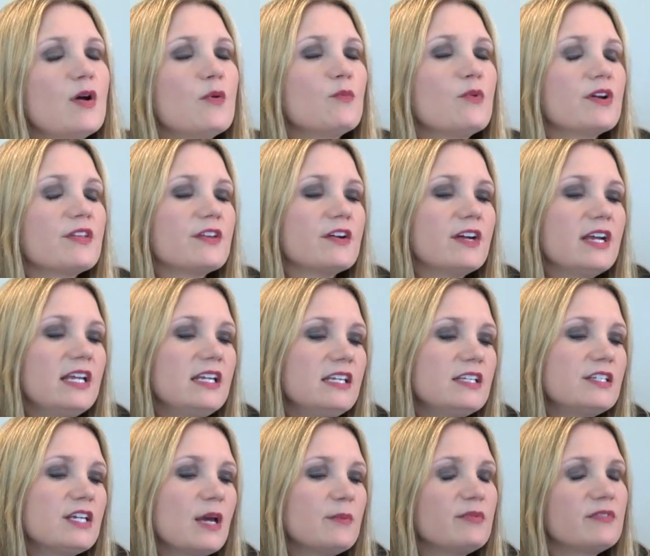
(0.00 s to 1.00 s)
Were there
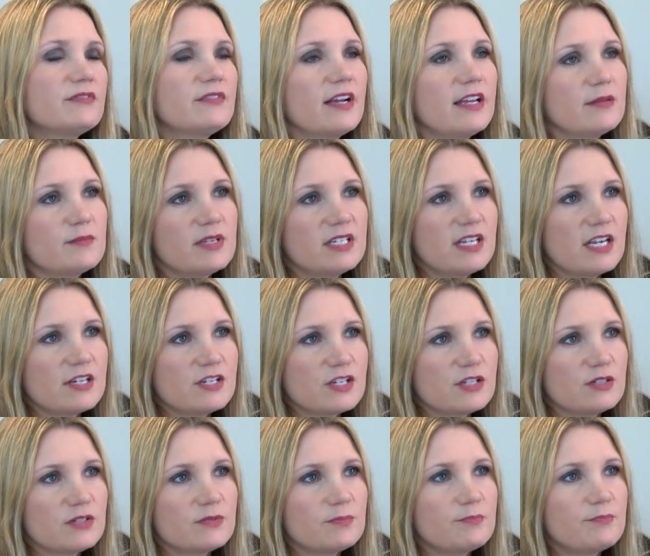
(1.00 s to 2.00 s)
any type of
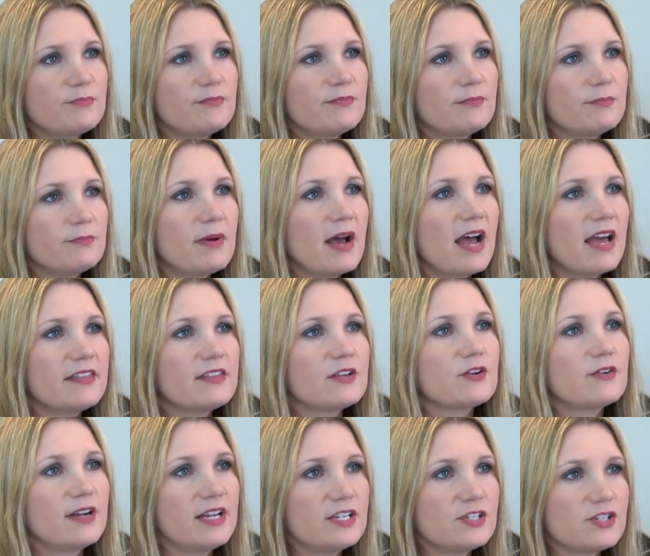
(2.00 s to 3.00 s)
recommendations by the
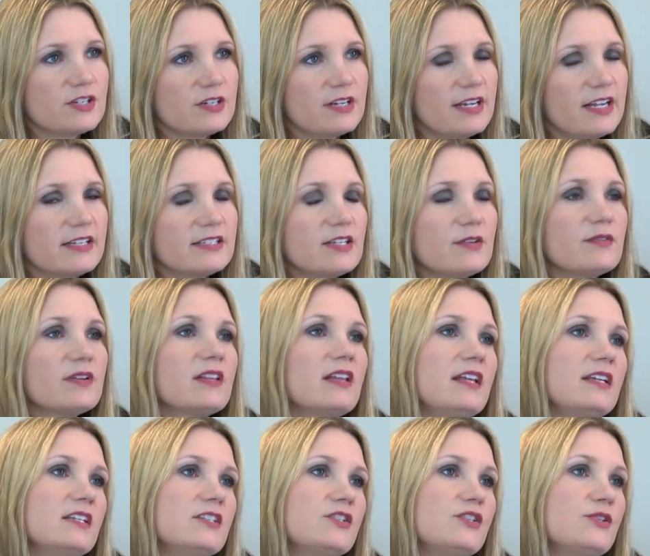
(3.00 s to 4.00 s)
grand jury as it
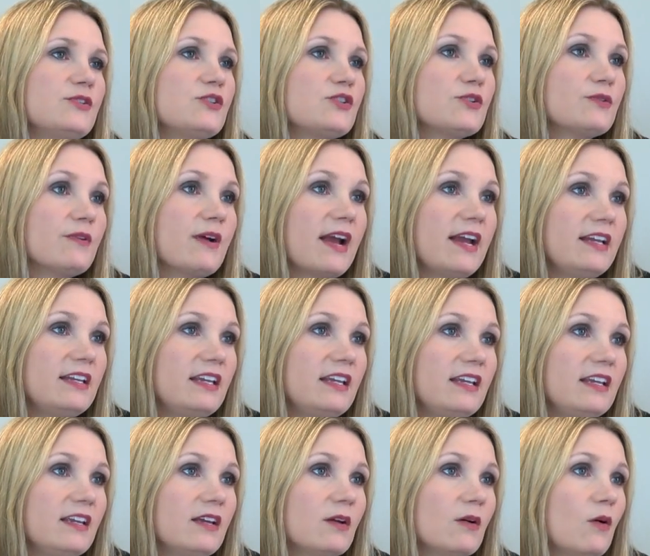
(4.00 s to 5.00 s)
related to
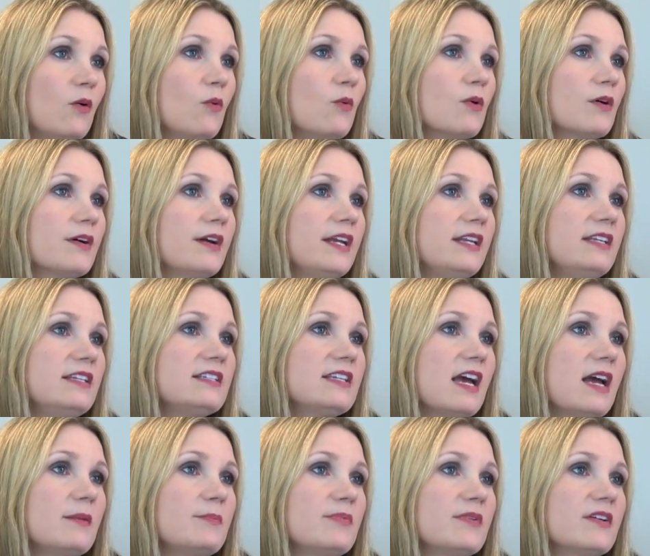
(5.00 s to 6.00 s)
training or any
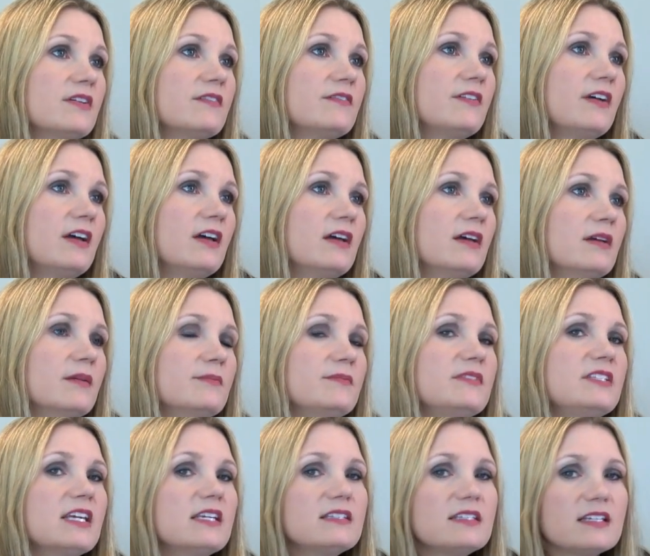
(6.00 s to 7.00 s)
type
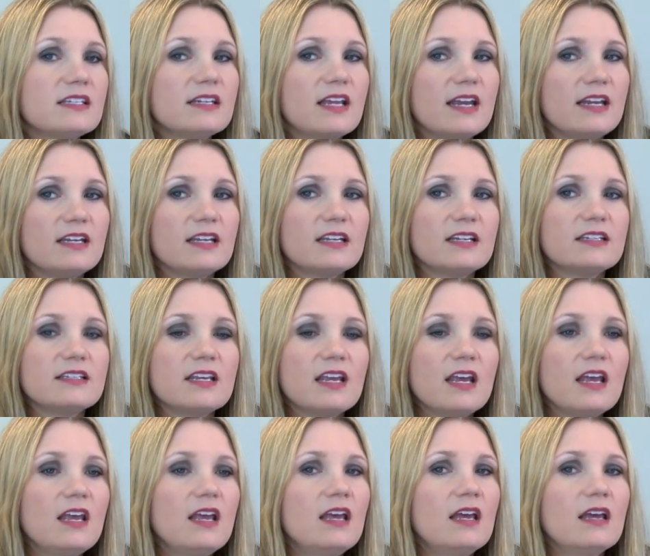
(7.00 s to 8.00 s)
of designated
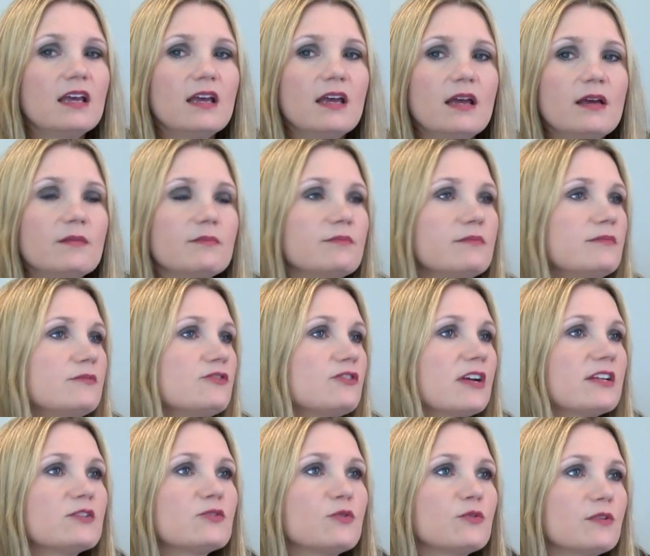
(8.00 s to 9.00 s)

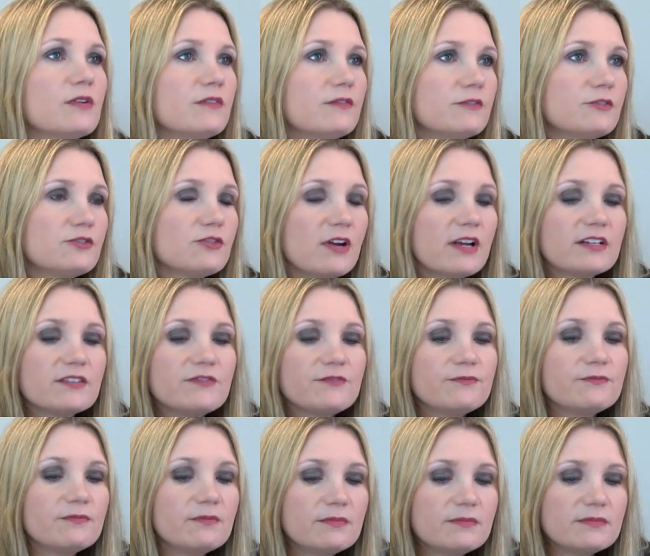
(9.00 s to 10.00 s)
drug
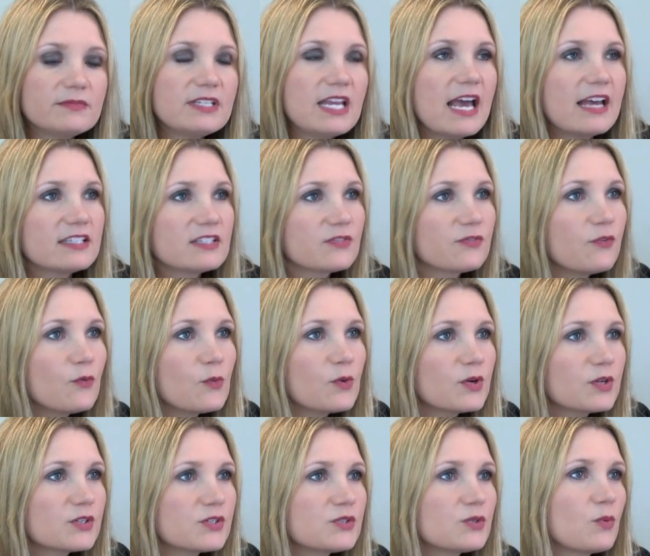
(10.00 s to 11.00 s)
task
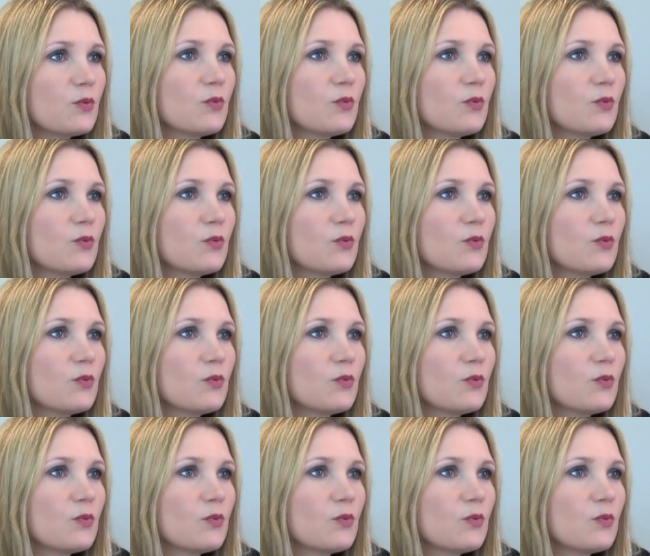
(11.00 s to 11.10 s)
force